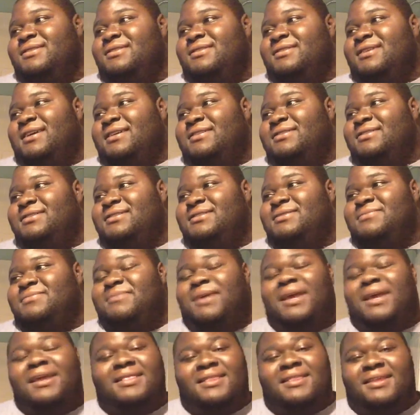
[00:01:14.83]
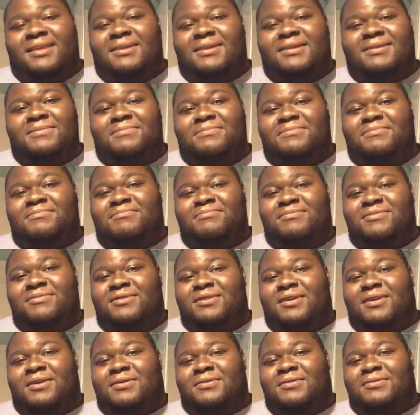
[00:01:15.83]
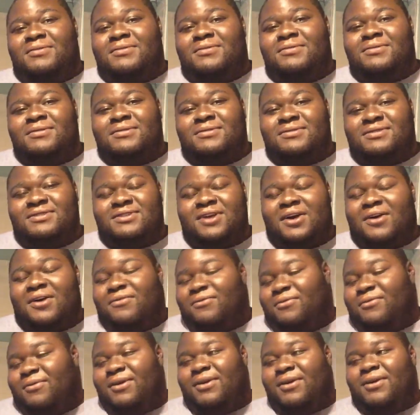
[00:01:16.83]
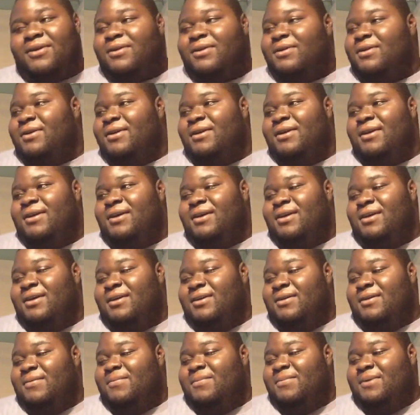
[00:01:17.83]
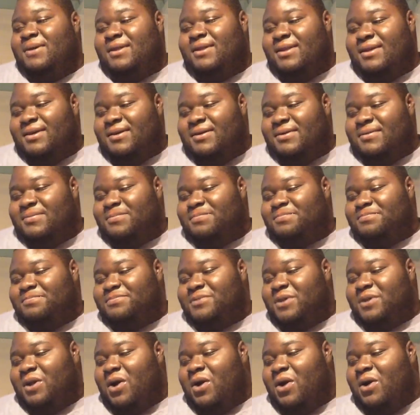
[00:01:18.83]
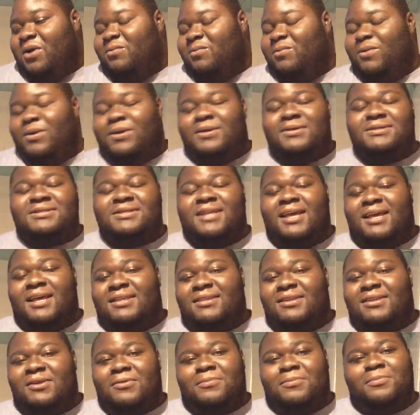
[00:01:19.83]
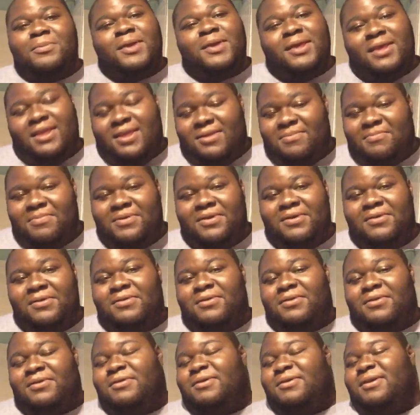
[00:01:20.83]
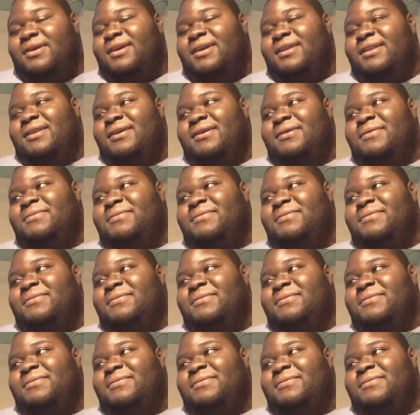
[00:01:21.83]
That's mainly, software, but hardware is like your computer, and